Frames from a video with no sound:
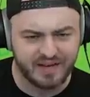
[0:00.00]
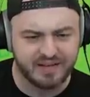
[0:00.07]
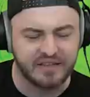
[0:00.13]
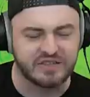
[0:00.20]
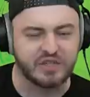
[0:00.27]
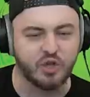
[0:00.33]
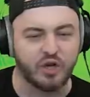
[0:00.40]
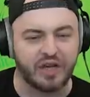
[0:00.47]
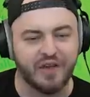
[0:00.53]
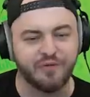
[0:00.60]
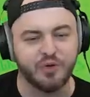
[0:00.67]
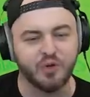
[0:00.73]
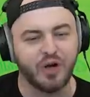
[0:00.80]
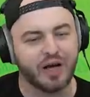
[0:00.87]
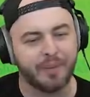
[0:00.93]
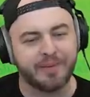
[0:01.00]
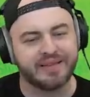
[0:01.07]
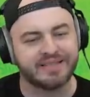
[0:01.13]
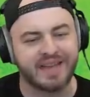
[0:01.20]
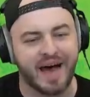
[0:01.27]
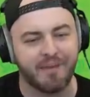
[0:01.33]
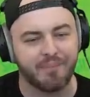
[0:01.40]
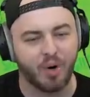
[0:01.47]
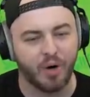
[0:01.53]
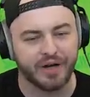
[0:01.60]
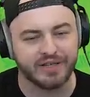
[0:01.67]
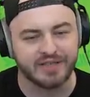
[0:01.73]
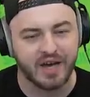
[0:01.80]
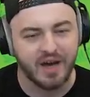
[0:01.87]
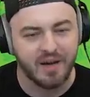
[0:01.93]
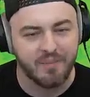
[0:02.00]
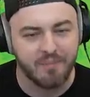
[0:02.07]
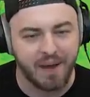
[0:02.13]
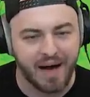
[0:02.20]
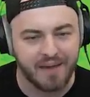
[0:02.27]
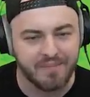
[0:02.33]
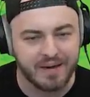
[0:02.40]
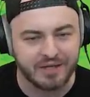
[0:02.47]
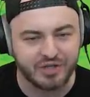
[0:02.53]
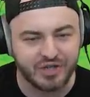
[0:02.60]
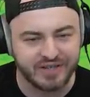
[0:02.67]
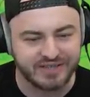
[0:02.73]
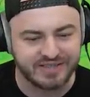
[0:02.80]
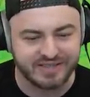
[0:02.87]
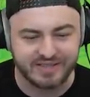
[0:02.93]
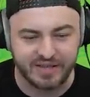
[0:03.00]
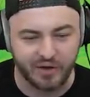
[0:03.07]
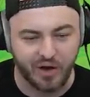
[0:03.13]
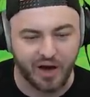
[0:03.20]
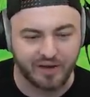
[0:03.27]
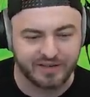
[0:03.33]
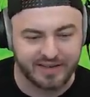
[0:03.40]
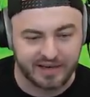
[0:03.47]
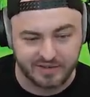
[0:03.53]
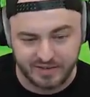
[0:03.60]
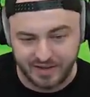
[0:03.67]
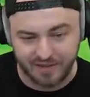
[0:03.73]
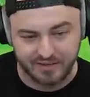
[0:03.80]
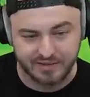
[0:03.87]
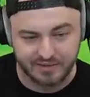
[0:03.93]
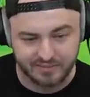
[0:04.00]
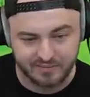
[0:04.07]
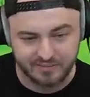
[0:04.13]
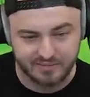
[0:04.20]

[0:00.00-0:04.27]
Yeah. See, look, if you look up at the top, boys, my mission is to steal one hundred thousand dollars.